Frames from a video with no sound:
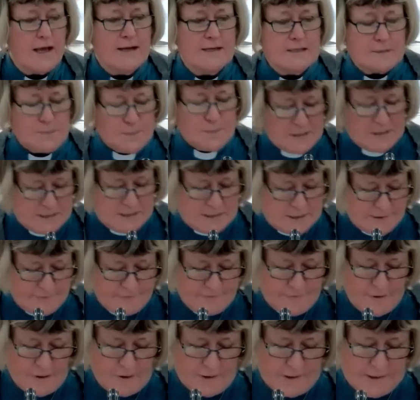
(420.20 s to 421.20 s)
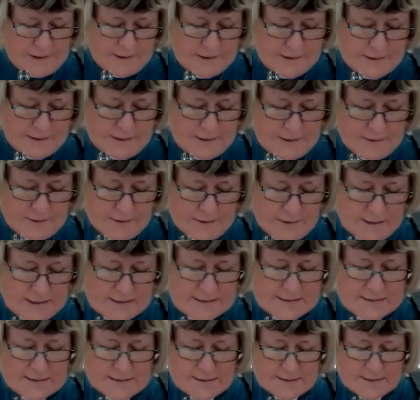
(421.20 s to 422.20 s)
has been defined
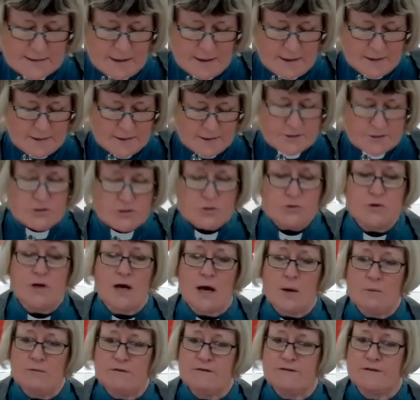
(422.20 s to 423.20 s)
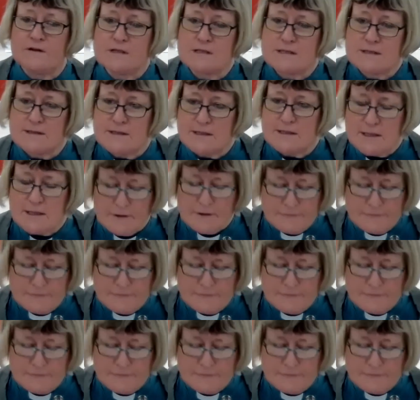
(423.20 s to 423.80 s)
as designed to comfort the